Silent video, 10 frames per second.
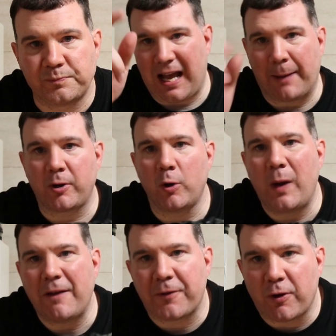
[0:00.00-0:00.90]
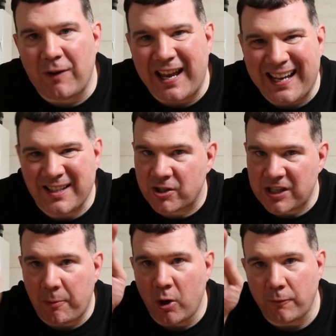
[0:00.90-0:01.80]
I'm going to wait for the ratings because
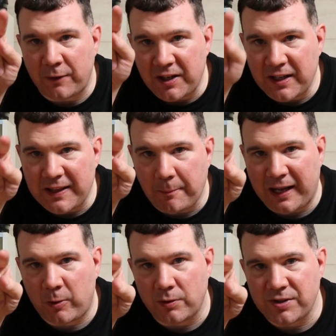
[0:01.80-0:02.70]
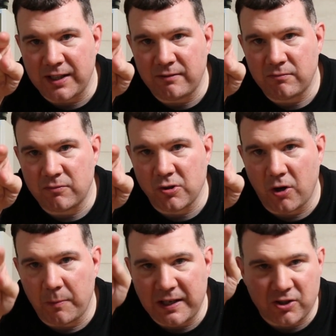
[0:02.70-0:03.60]
I'm hopefully going to get the black ones in. Do you know
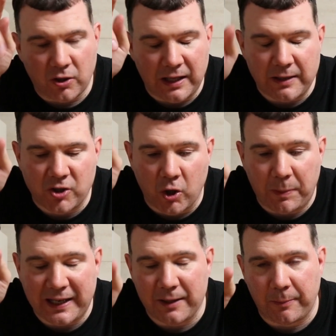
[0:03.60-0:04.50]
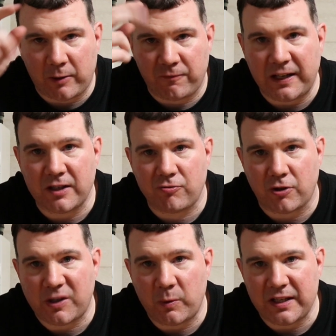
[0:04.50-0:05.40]
what I mean? So let's hope I get the black. Fingers
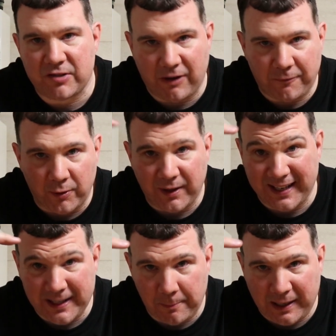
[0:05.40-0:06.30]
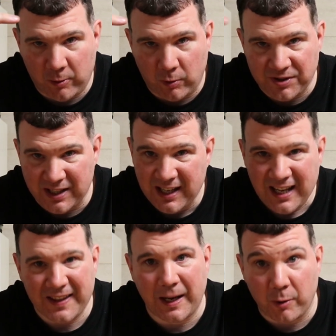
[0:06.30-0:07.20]
crossed I win this raffle and I get the black ones in.
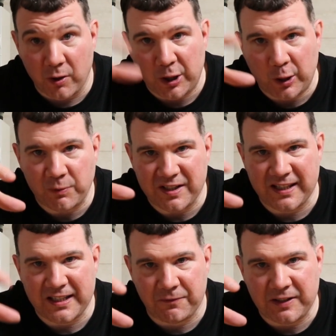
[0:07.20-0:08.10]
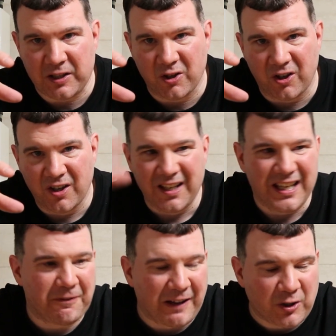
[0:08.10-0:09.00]
And then I'm going to include this in this video.
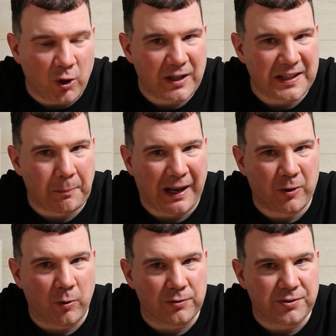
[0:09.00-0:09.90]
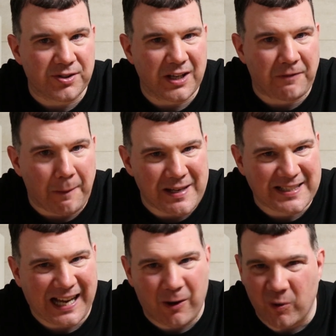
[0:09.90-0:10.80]
If I don't get the black ones, if I
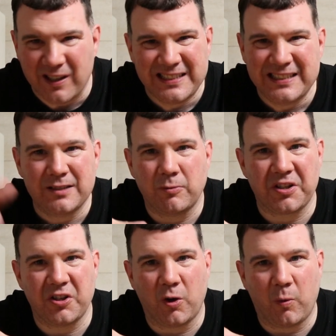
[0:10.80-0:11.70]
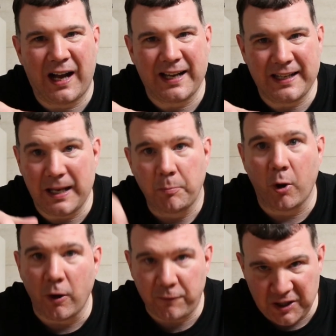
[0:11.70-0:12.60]
miss out, well, you know why, innit? But
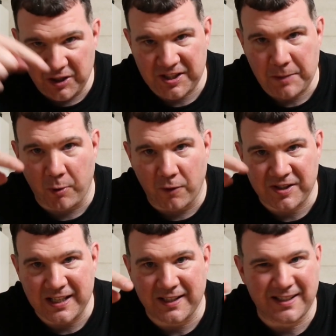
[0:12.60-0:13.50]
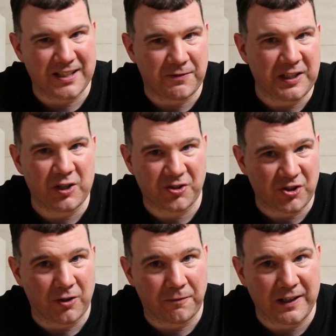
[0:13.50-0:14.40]
hopefully you're going to see both sneakers in this video,
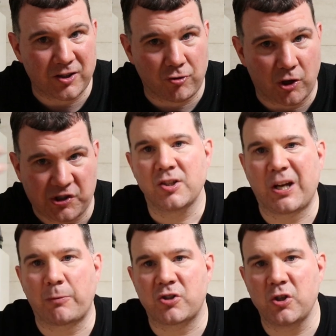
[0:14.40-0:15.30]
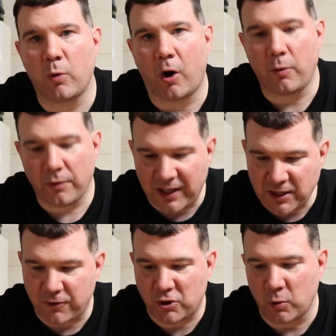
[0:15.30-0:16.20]
so fingers crossed. Shouts to you all. Thanks
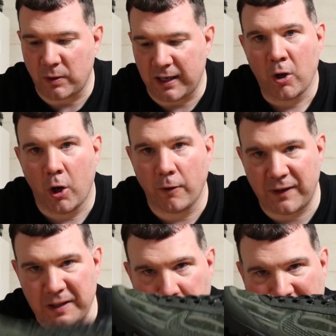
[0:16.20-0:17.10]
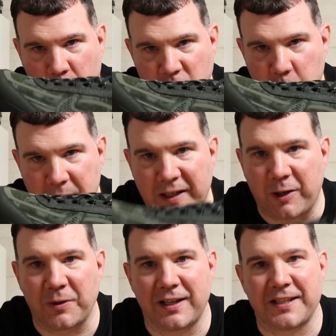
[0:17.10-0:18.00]
for tuning in. Hopefully the black ones will be
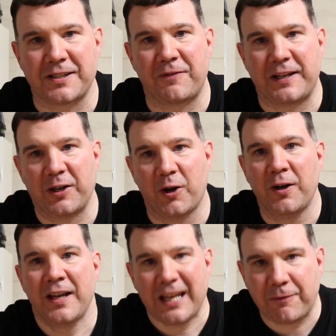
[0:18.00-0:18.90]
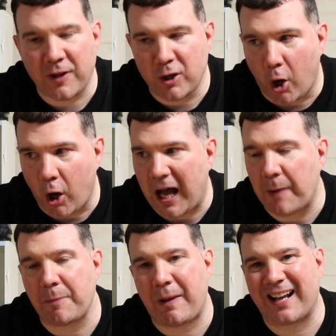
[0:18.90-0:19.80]
included in this video. If they're not, I'll
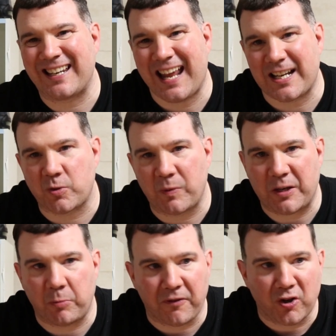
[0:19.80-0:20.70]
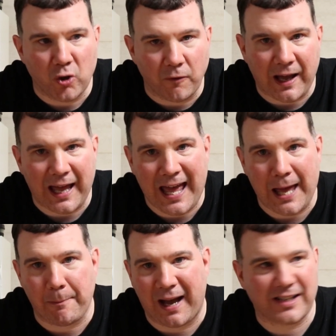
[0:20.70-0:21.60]
be back next week with another Air
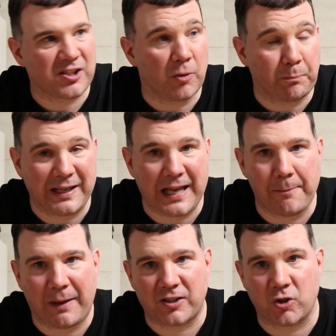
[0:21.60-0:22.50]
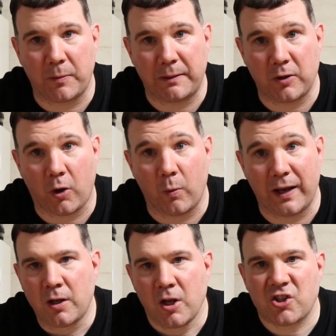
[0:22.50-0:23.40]
Max, a big Air Max coming your
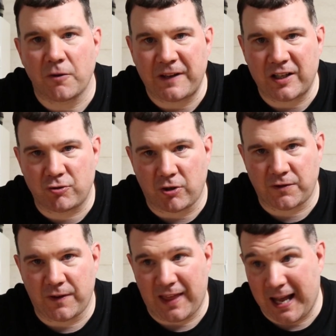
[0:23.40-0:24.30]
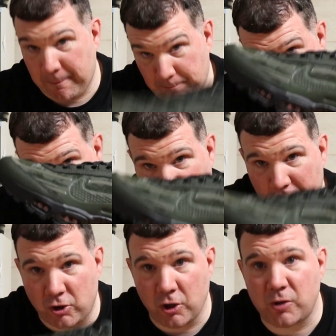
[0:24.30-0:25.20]
way. So fingers crossed for that. I'll
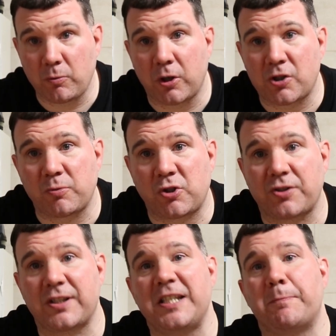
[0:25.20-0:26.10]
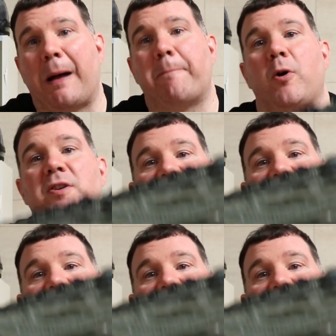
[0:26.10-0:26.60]
show you some close-up shots of these bad boys